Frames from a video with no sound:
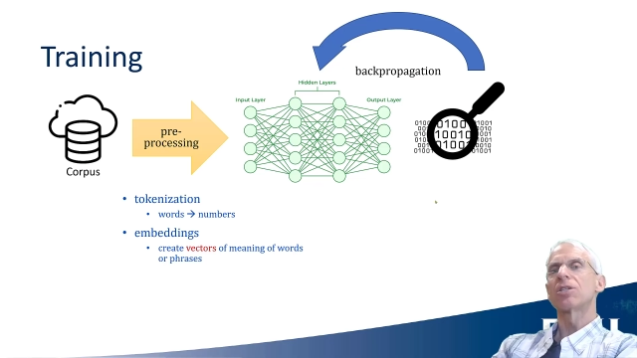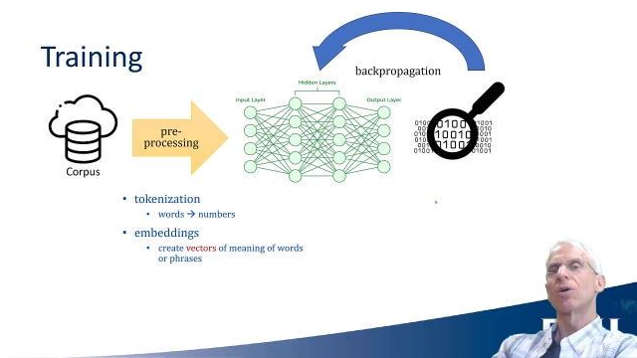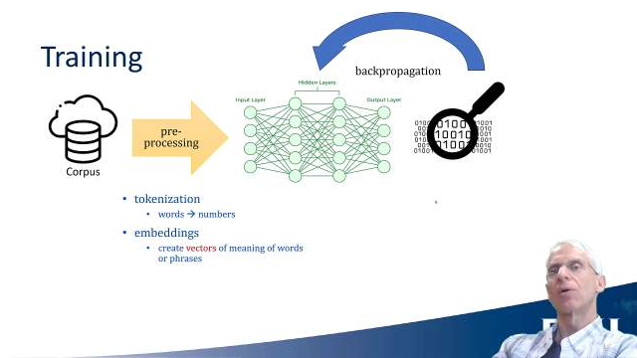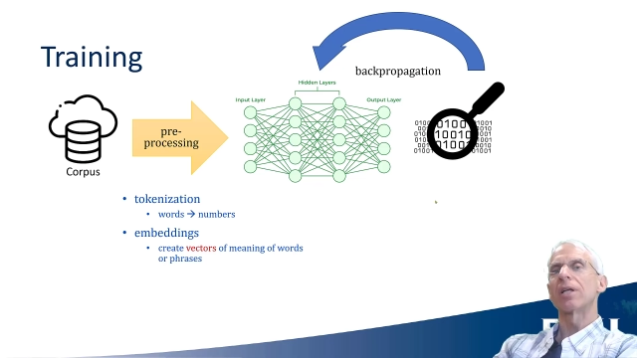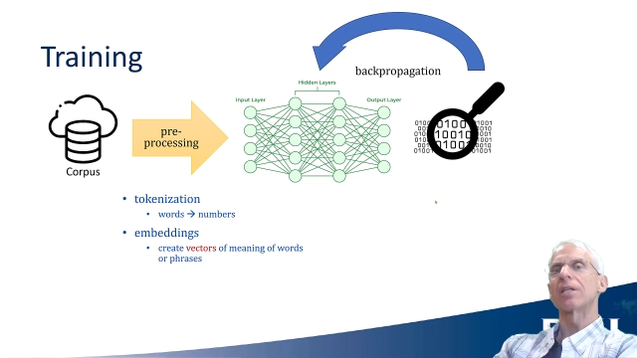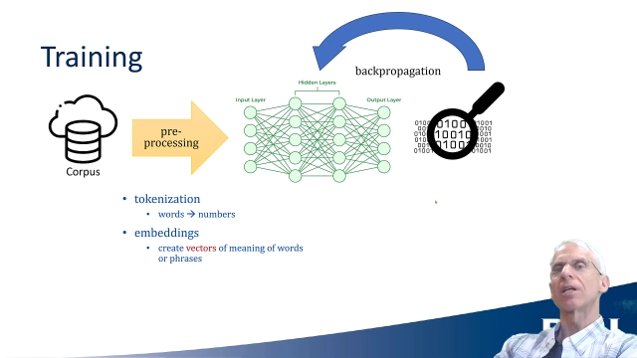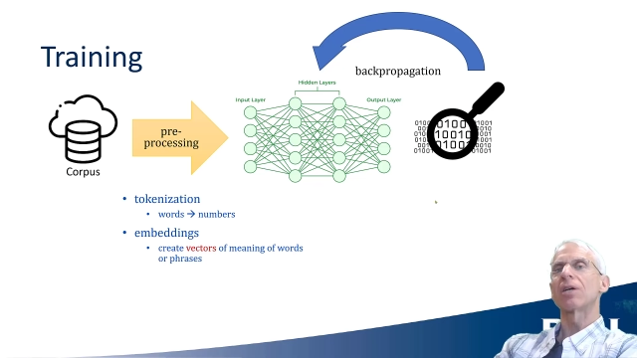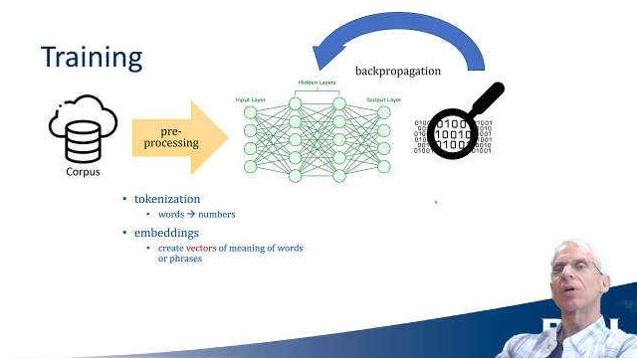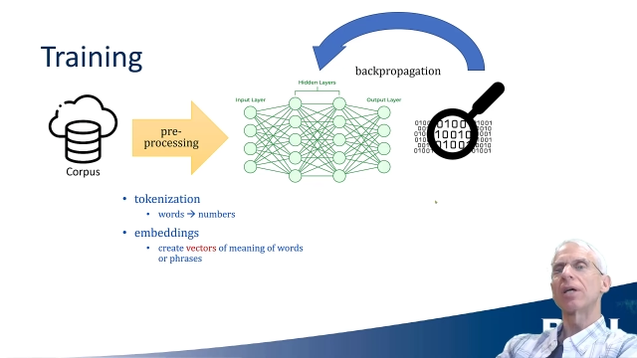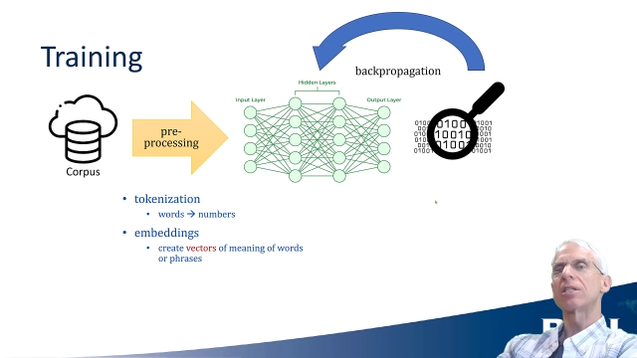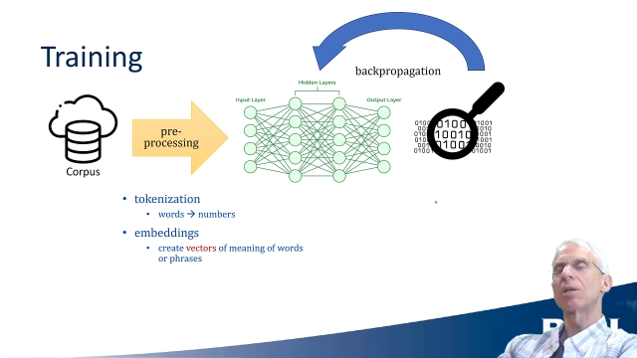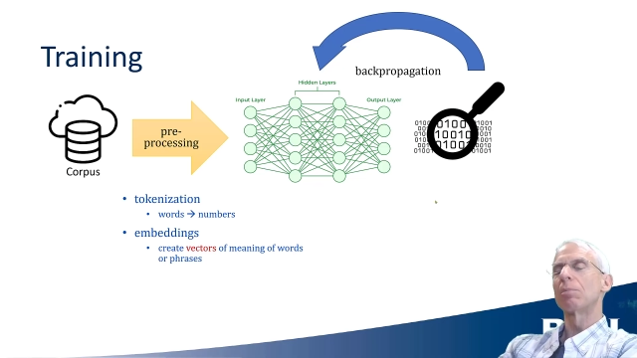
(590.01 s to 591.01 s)
So
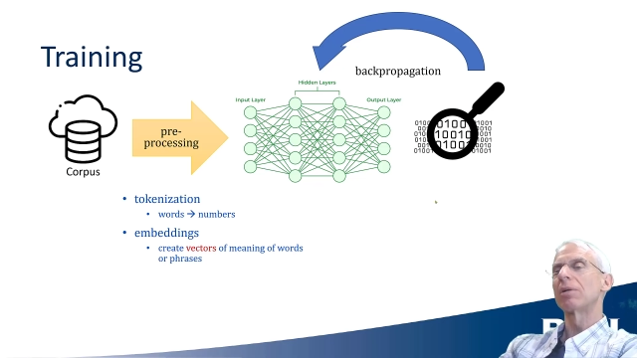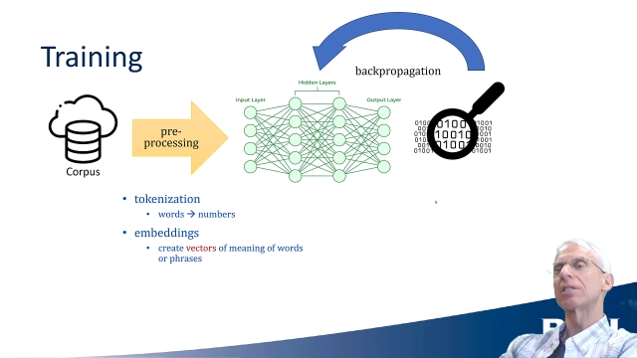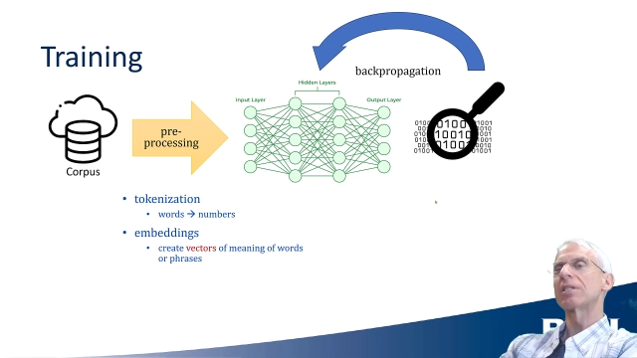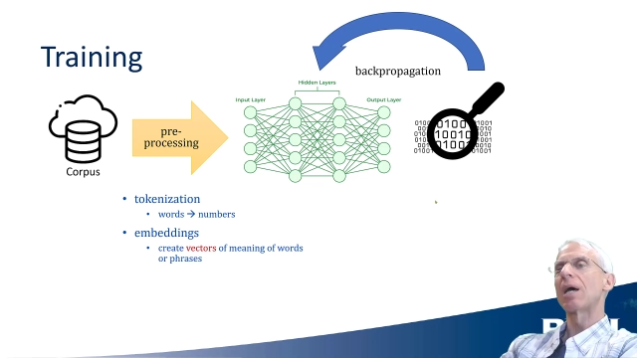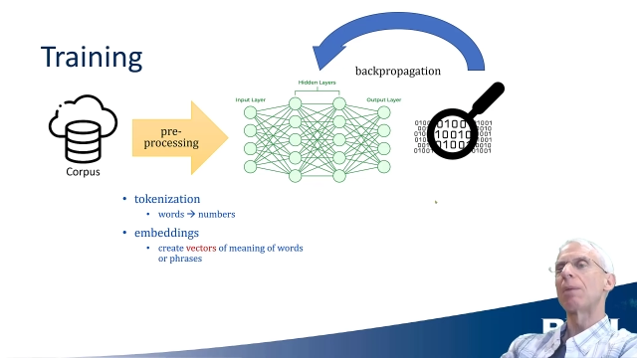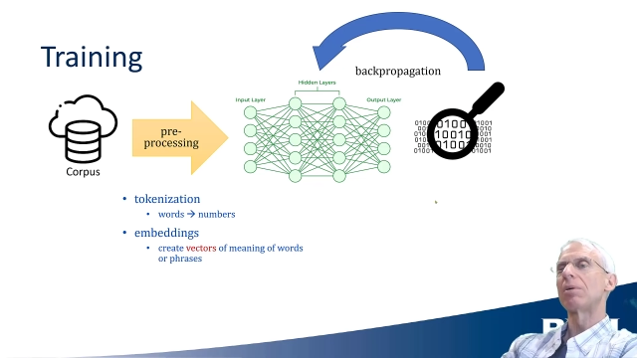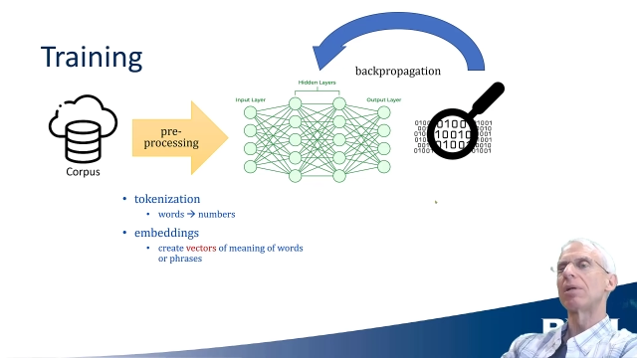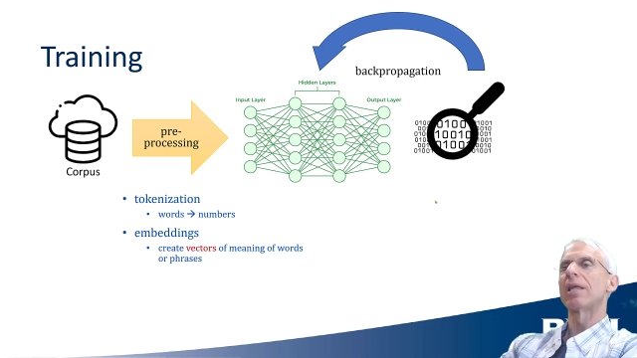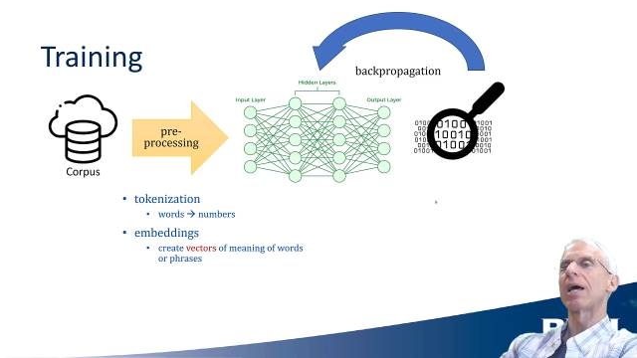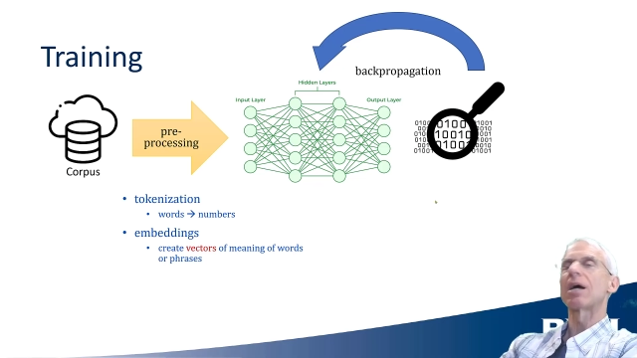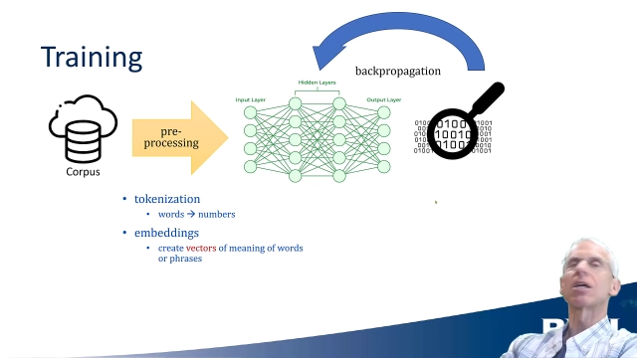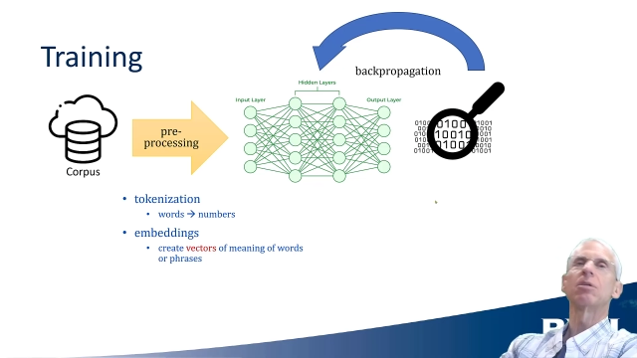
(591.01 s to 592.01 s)
a simple
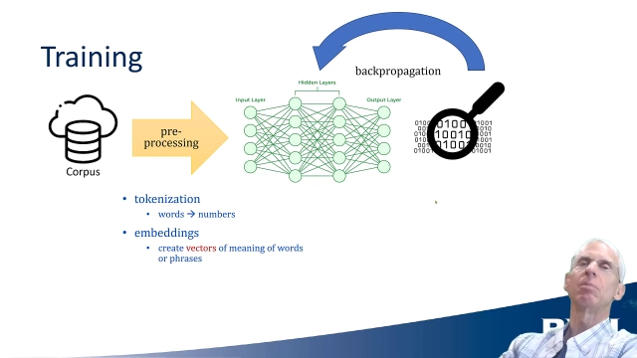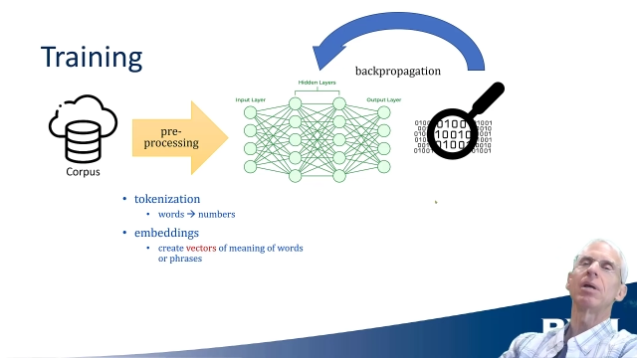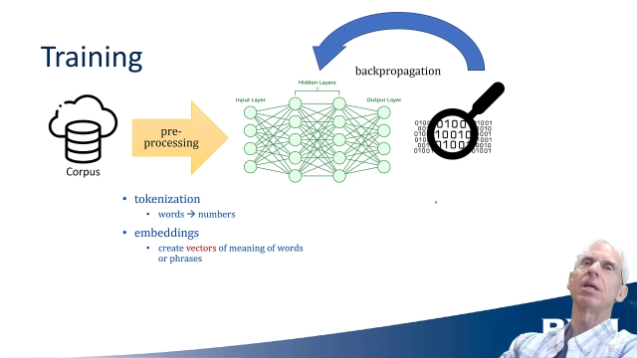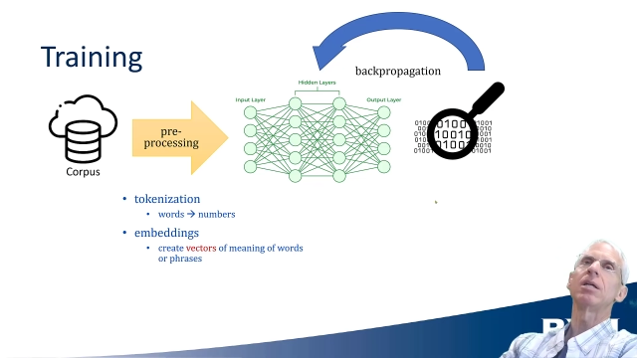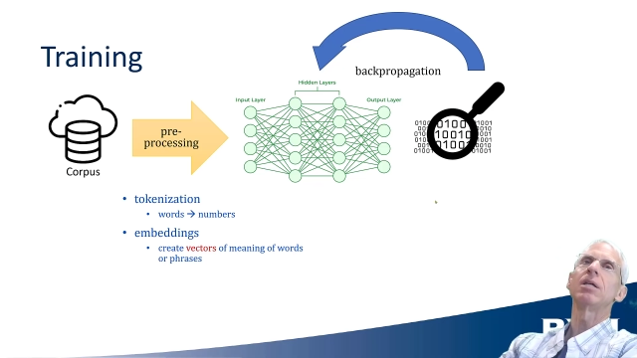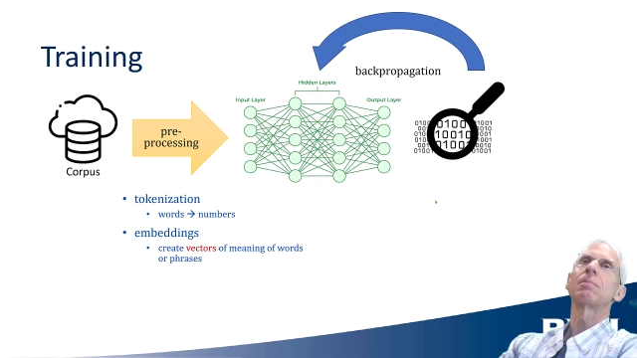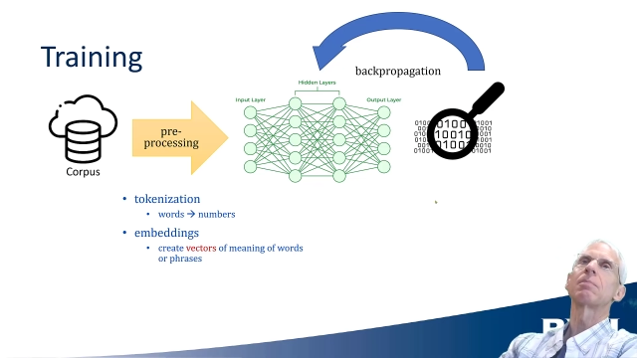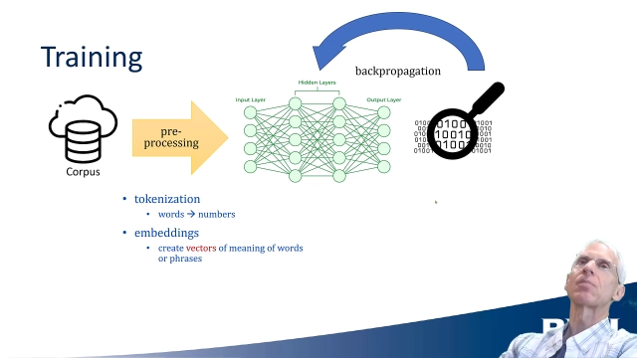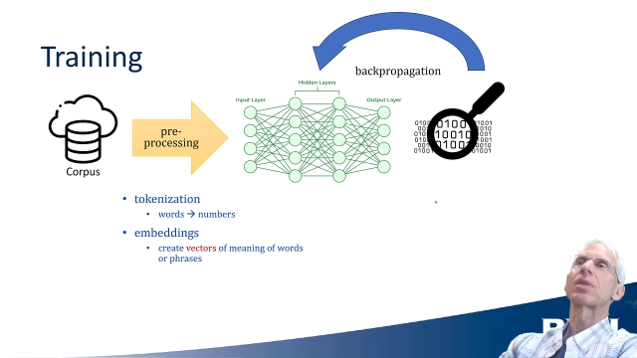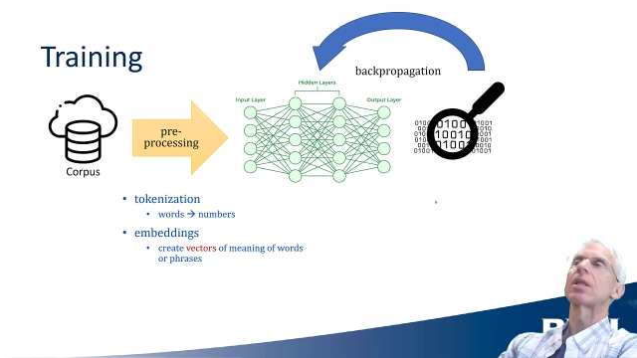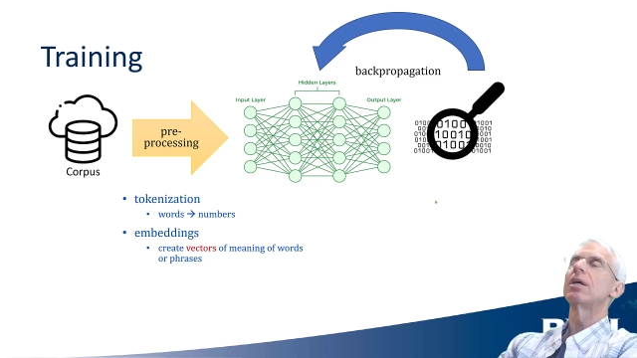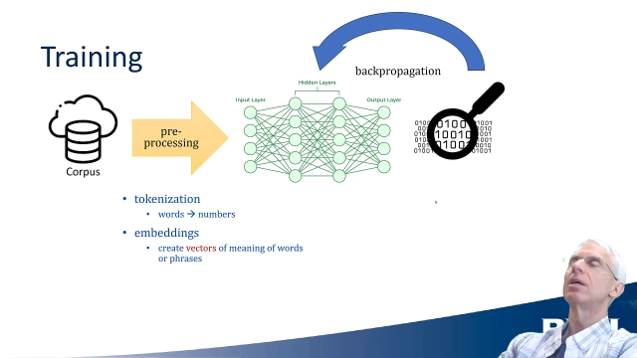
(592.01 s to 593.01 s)
example of that could be,